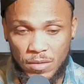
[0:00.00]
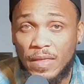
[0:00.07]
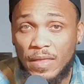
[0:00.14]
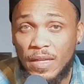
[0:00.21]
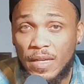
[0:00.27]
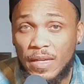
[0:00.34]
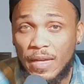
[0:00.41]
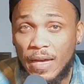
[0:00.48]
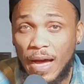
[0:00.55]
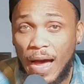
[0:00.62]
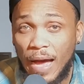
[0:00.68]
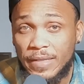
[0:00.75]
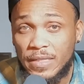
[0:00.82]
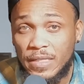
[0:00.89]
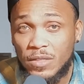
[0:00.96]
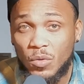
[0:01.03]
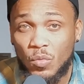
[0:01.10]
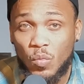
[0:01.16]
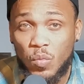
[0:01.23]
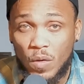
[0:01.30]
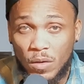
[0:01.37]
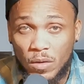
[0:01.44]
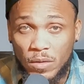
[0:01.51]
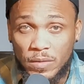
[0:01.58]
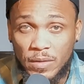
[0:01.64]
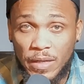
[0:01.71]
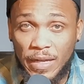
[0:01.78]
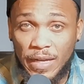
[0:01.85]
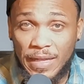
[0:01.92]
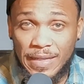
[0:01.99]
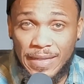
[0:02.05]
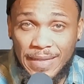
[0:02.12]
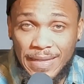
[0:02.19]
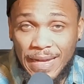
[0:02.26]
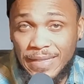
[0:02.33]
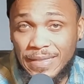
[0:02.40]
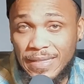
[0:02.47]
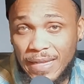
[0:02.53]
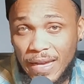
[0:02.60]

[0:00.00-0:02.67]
In the ideal world, let's